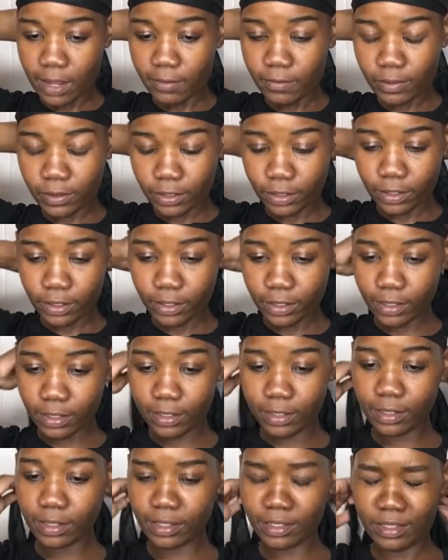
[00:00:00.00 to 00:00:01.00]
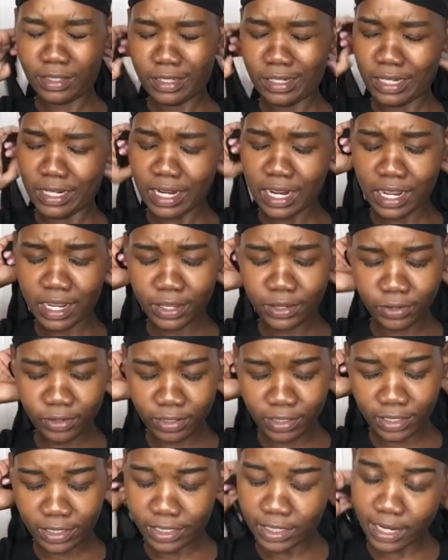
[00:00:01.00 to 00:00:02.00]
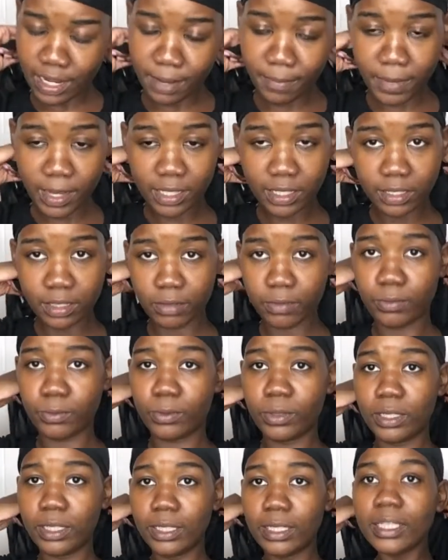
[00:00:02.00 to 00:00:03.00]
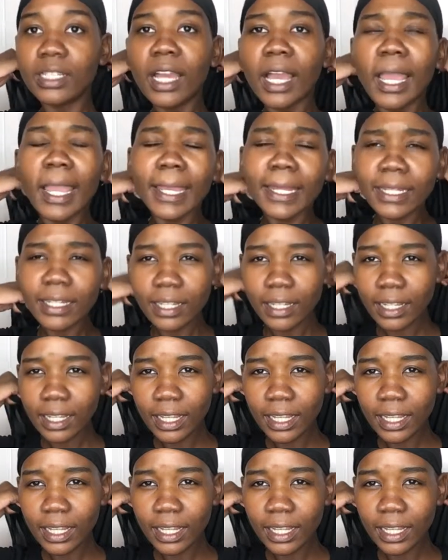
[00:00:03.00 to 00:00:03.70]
I've learned that I usually tie my stuff really tight